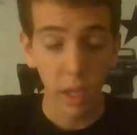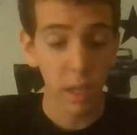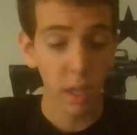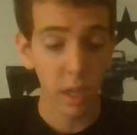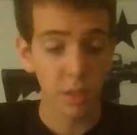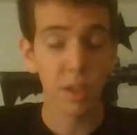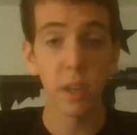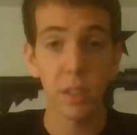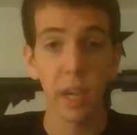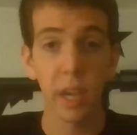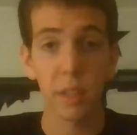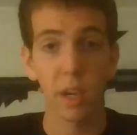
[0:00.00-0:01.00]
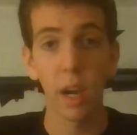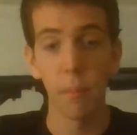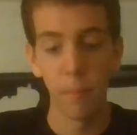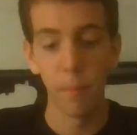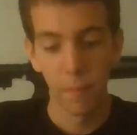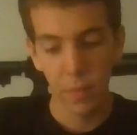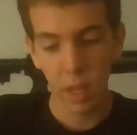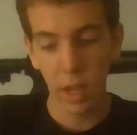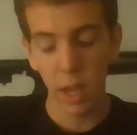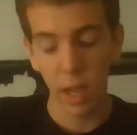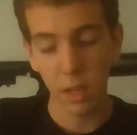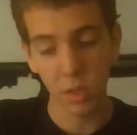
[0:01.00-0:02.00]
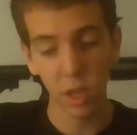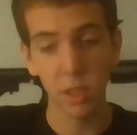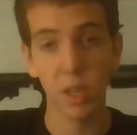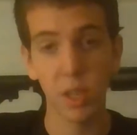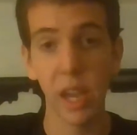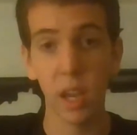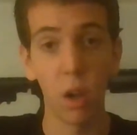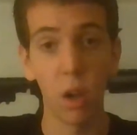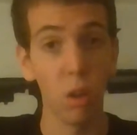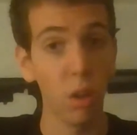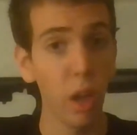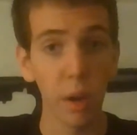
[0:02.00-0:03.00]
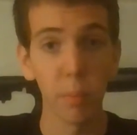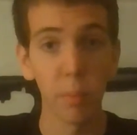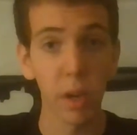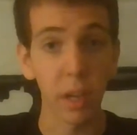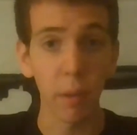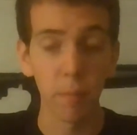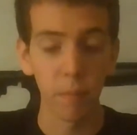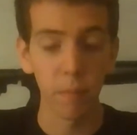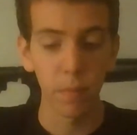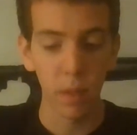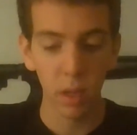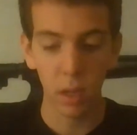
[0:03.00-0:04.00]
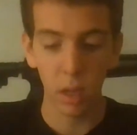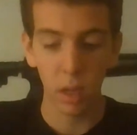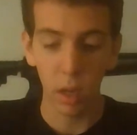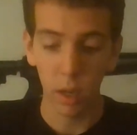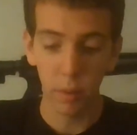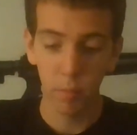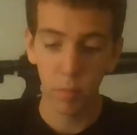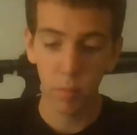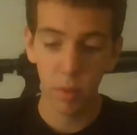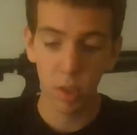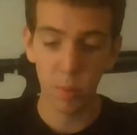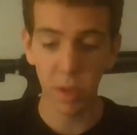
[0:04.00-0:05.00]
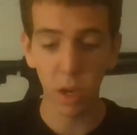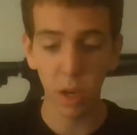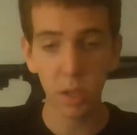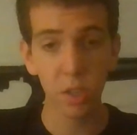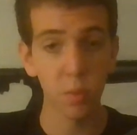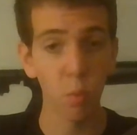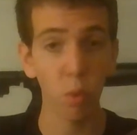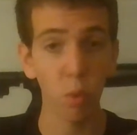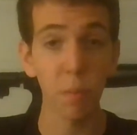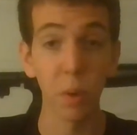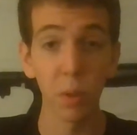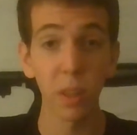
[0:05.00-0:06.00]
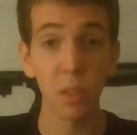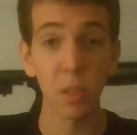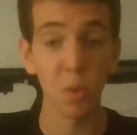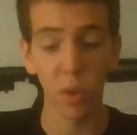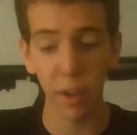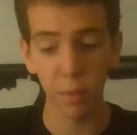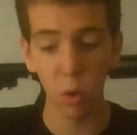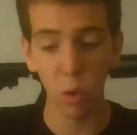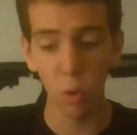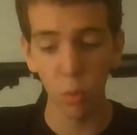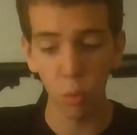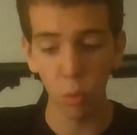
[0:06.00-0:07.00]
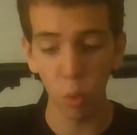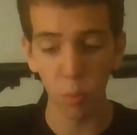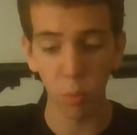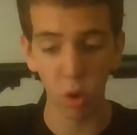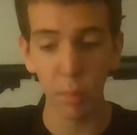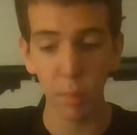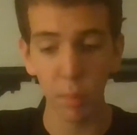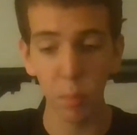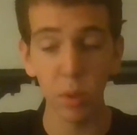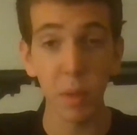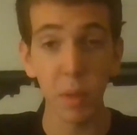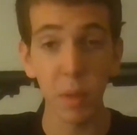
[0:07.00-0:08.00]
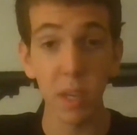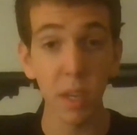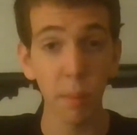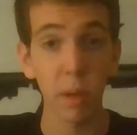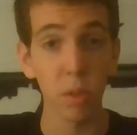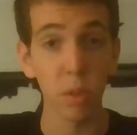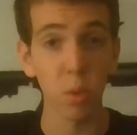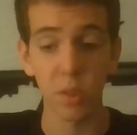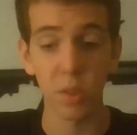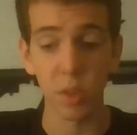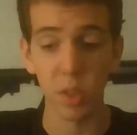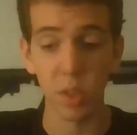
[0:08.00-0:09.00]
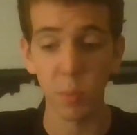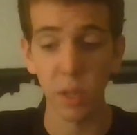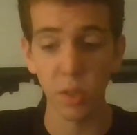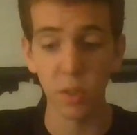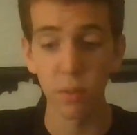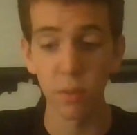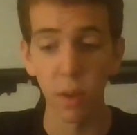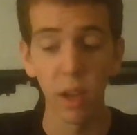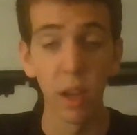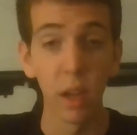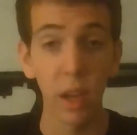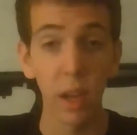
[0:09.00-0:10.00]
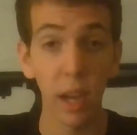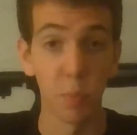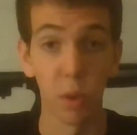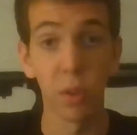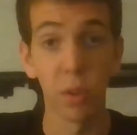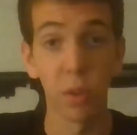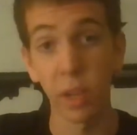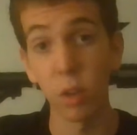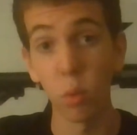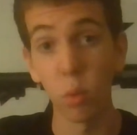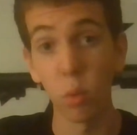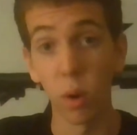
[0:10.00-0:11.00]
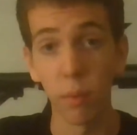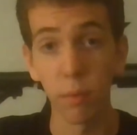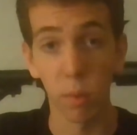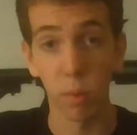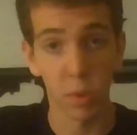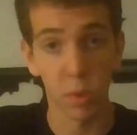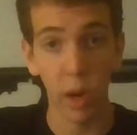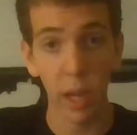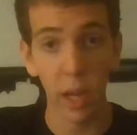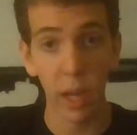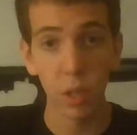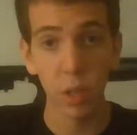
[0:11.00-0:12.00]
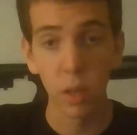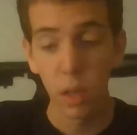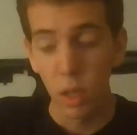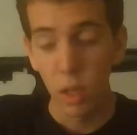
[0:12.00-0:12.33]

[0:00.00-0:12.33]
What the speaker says: It's going to take time, and it's going to take a lot of money. Uh, to be honest, rebuilding this rifle would probably be about twice as expensive as building a new one from scratch.